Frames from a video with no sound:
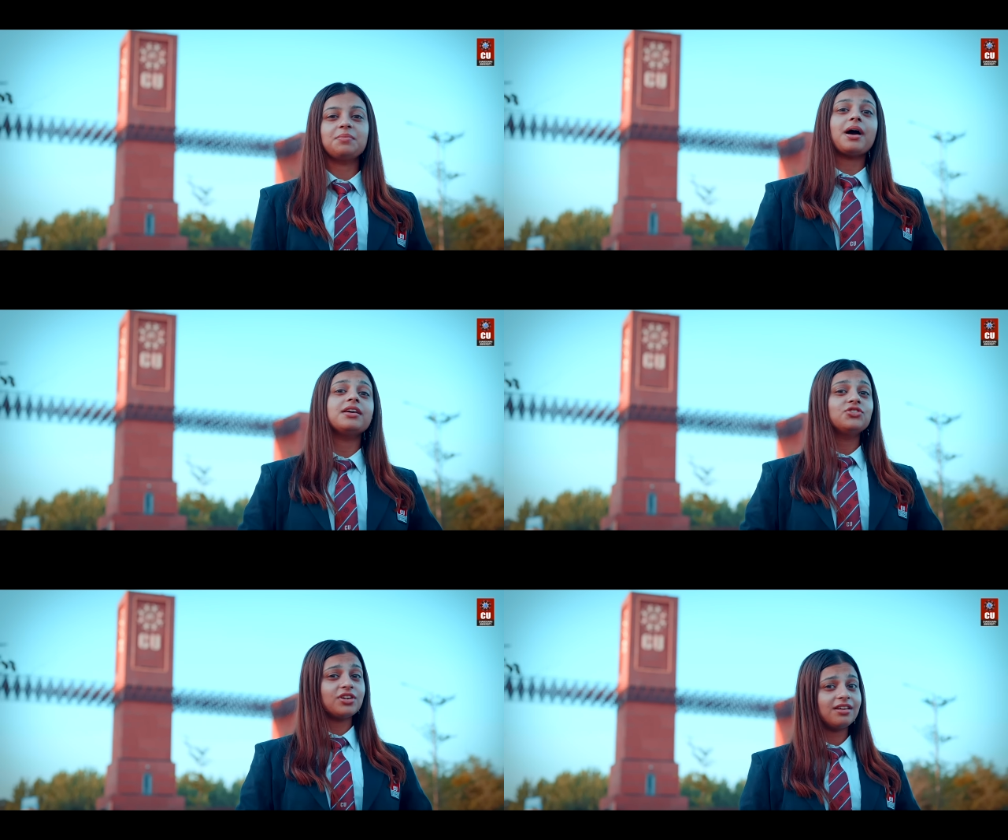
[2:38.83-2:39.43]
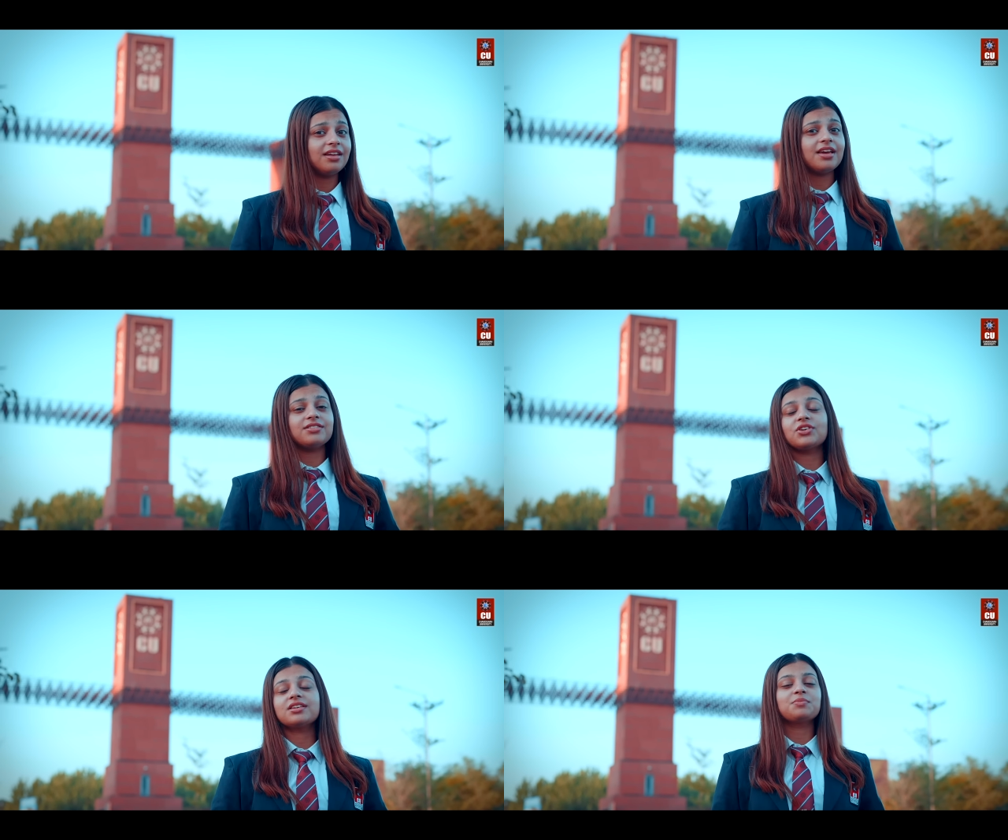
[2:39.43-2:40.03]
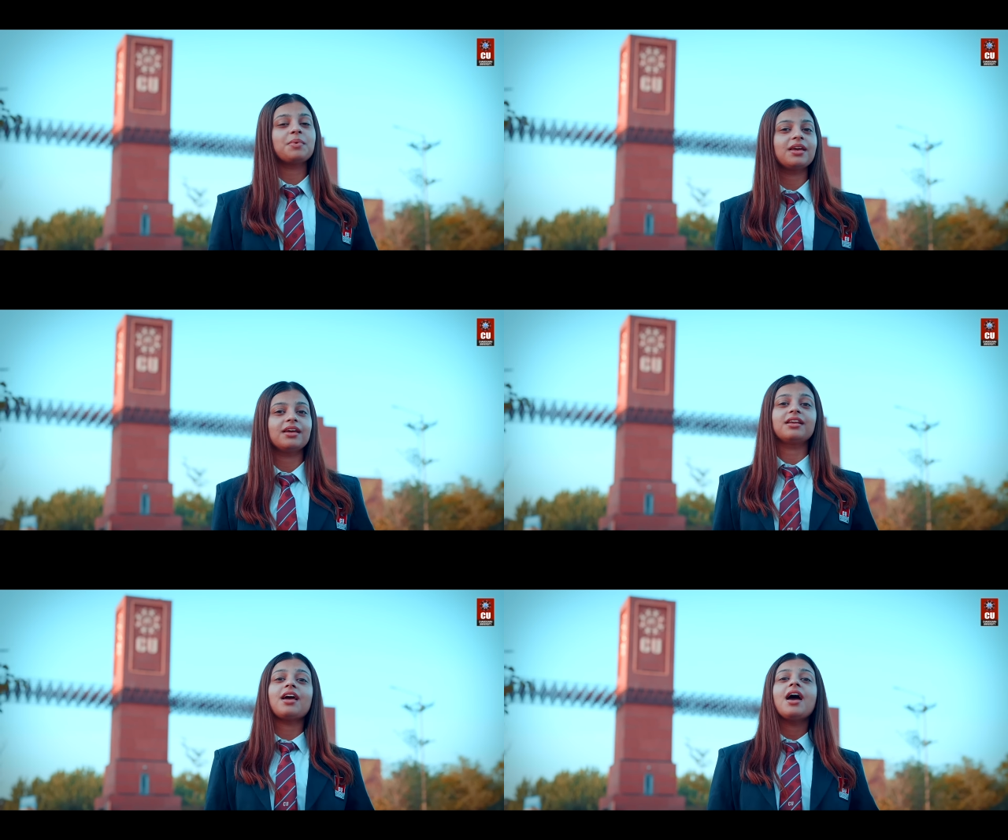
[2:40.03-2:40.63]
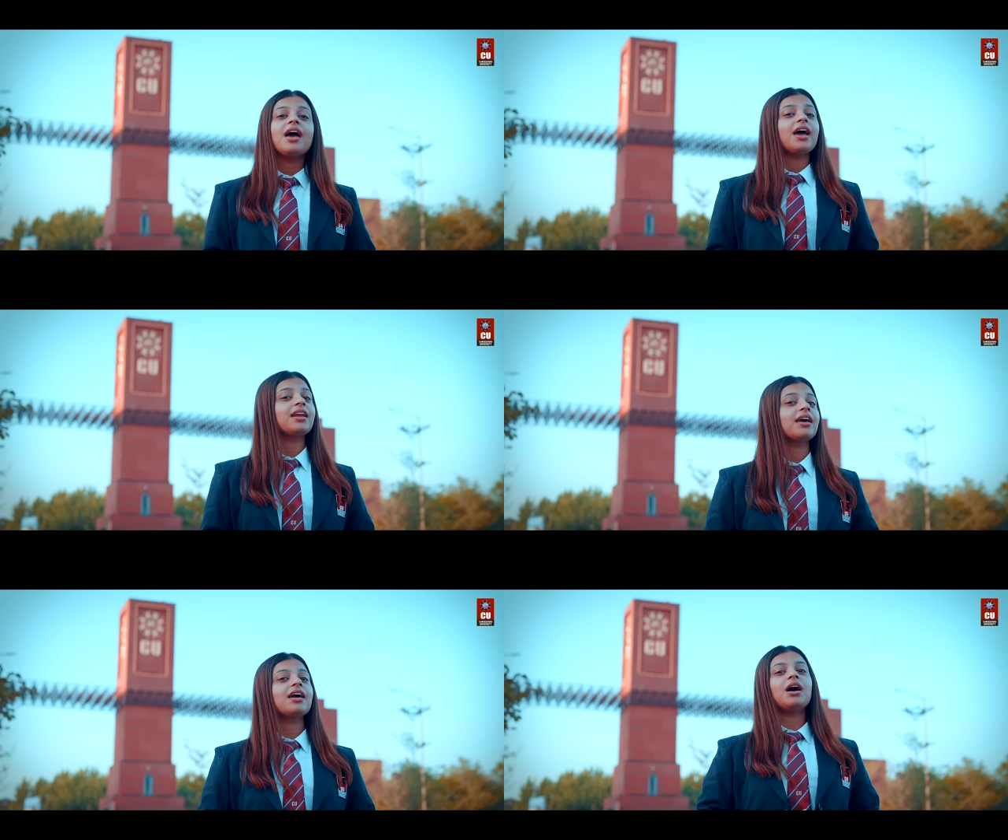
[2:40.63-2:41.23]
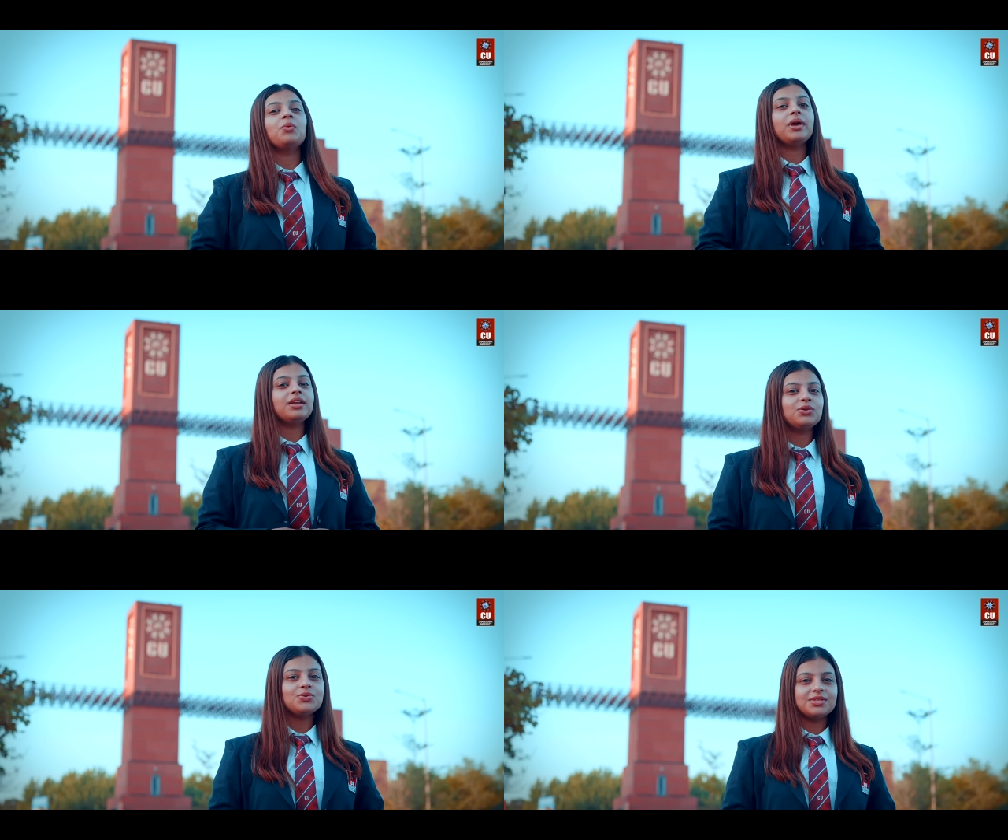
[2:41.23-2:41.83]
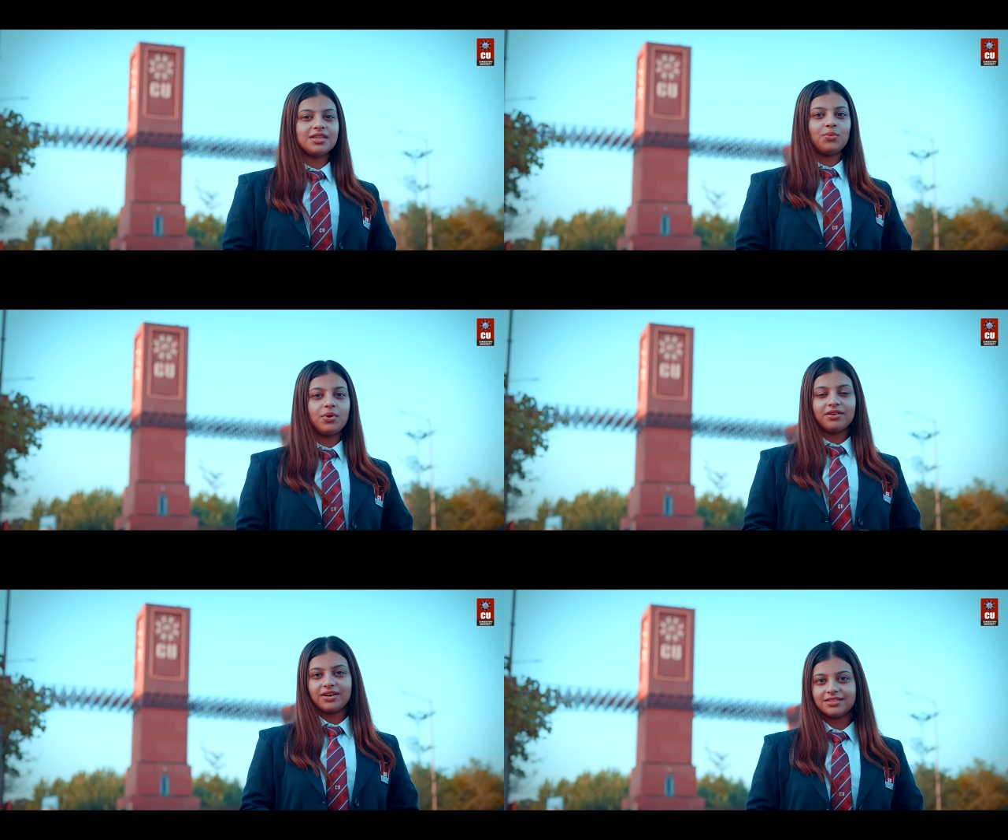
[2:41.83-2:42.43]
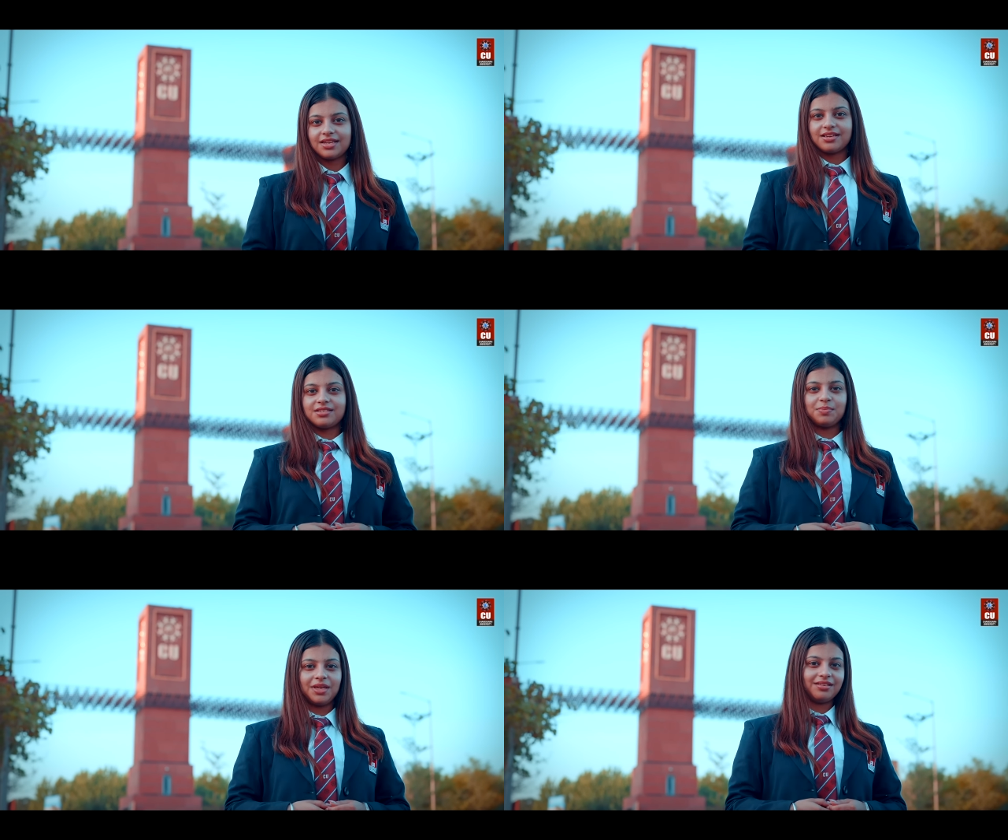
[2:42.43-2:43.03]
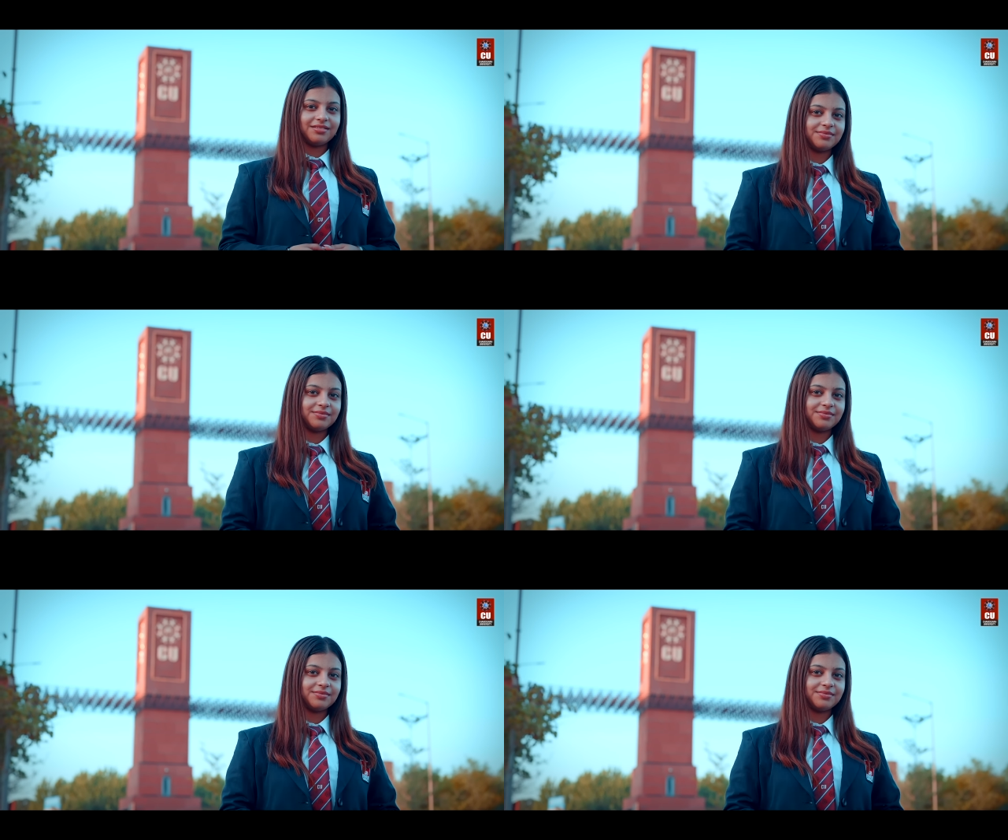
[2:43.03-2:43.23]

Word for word: My journey has just begun and I can't wait to see where it takes me.